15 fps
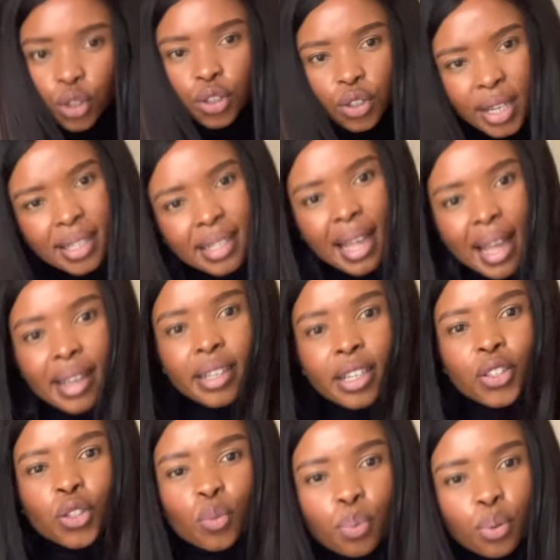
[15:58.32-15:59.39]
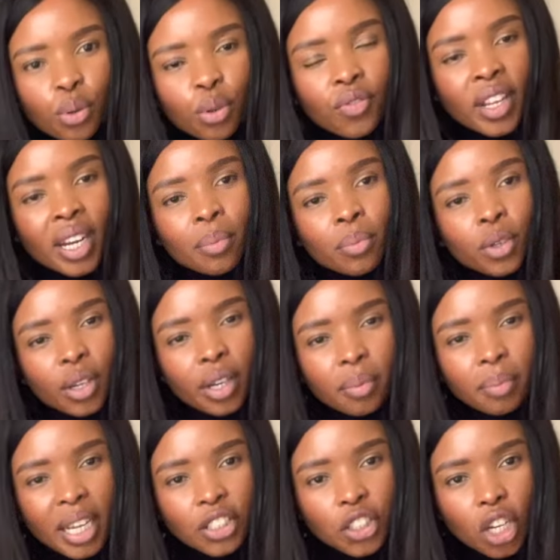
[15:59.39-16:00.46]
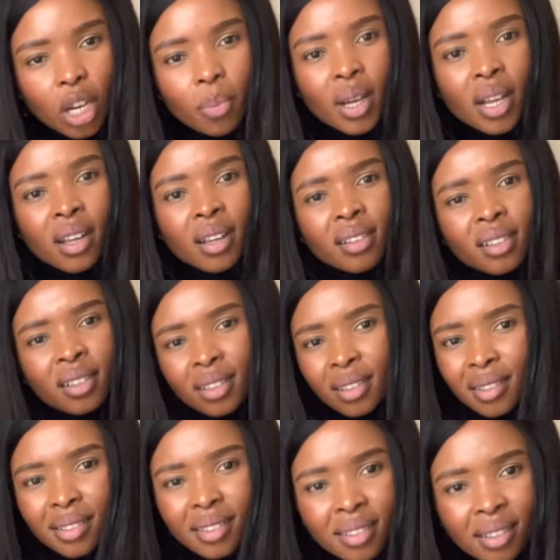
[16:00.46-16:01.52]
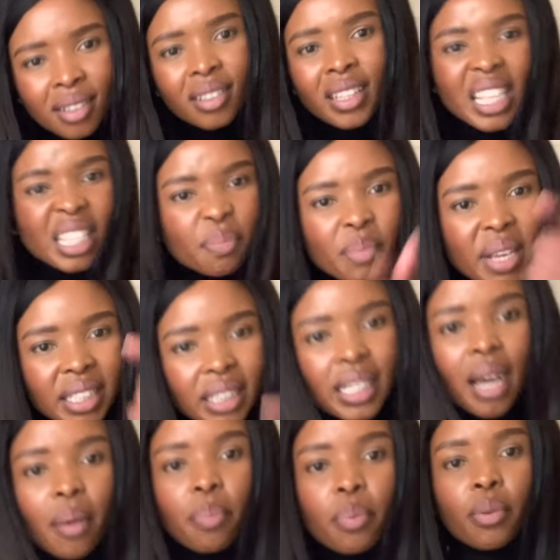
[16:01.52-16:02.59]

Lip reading: dress ugly to prove that I'm good at my job, that's messed up.